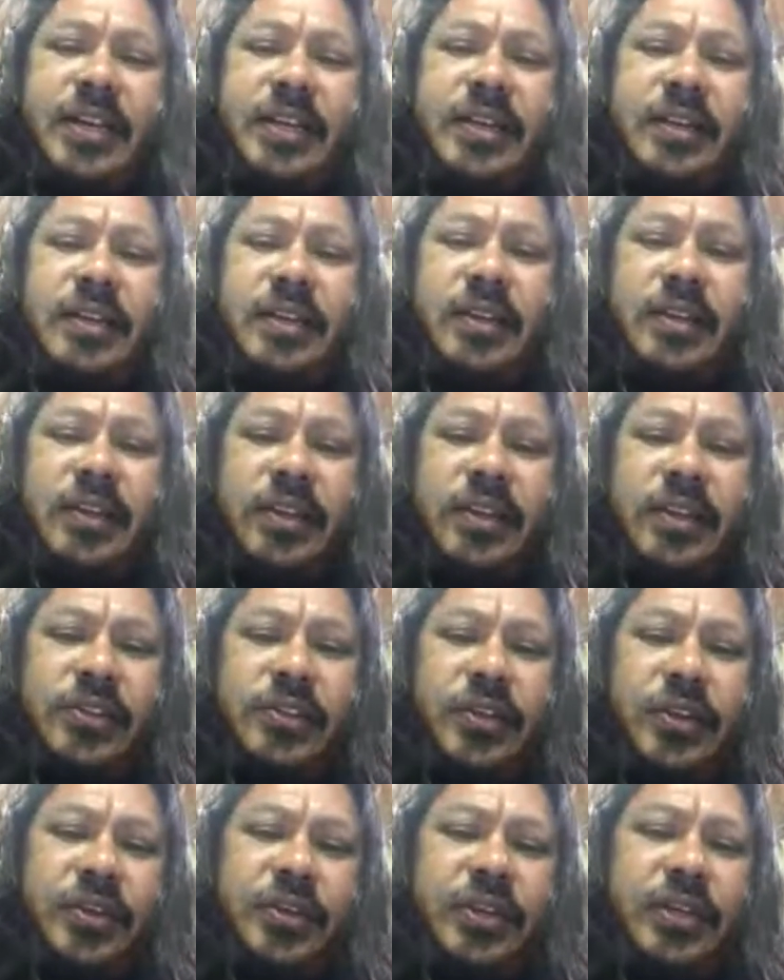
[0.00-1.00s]
So you
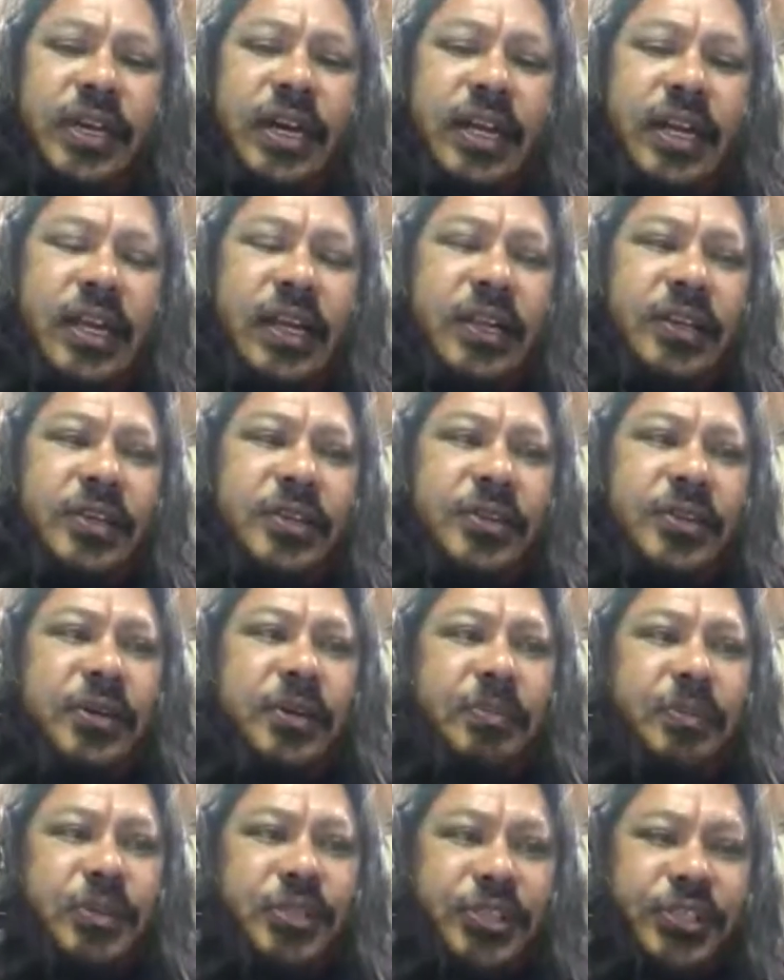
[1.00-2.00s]
kind of do
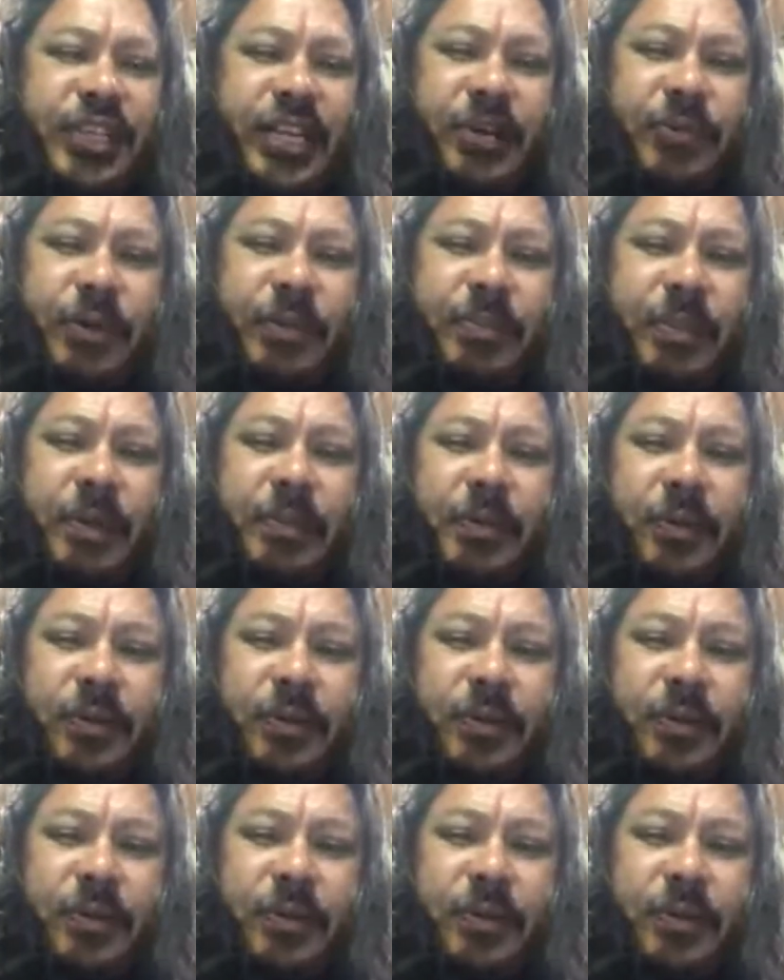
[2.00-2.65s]
appreciate when people